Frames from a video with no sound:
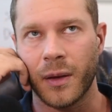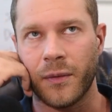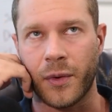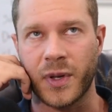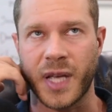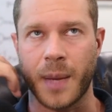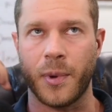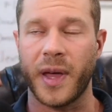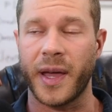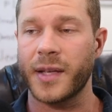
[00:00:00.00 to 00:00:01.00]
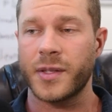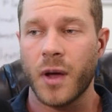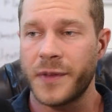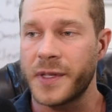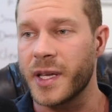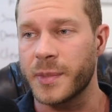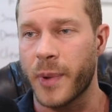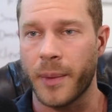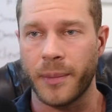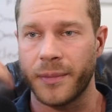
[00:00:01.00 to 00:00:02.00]
for example, like I solved the sales
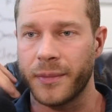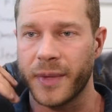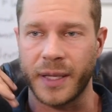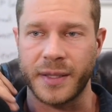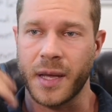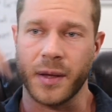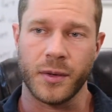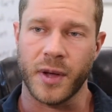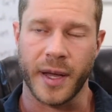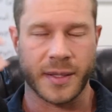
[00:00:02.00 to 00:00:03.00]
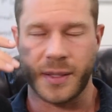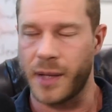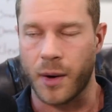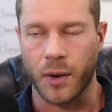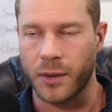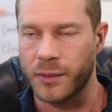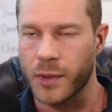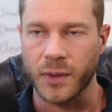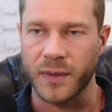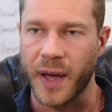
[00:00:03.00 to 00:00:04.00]
problem like selling new clients, not hard,
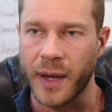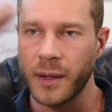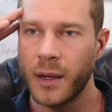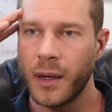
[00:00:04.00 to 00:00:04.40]
totally fine.